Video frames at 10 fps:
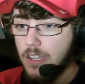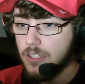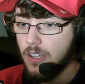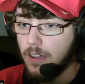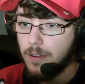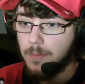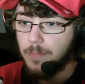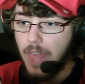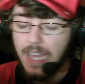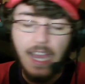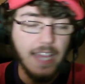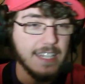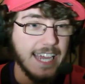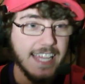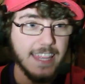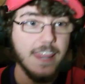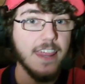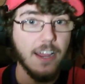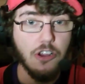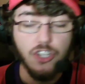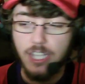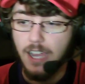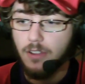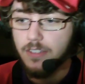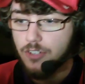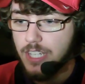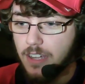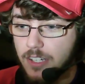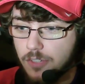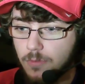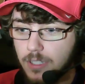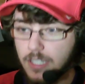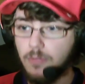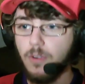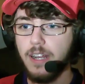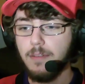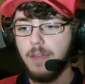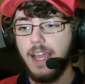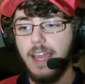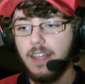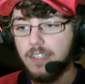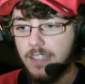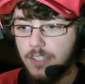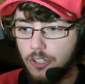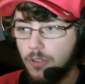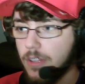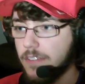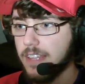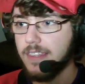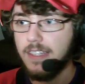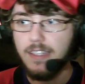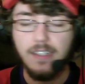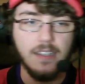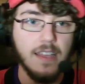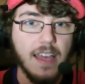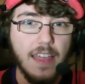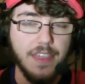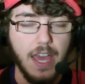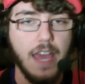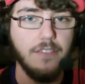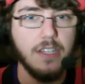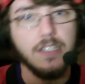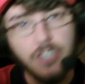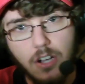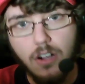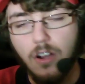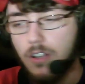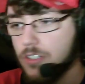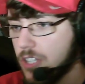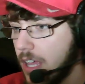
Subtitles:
I like their sound. Their sound is really right up my alley. They've got the heavy guitars,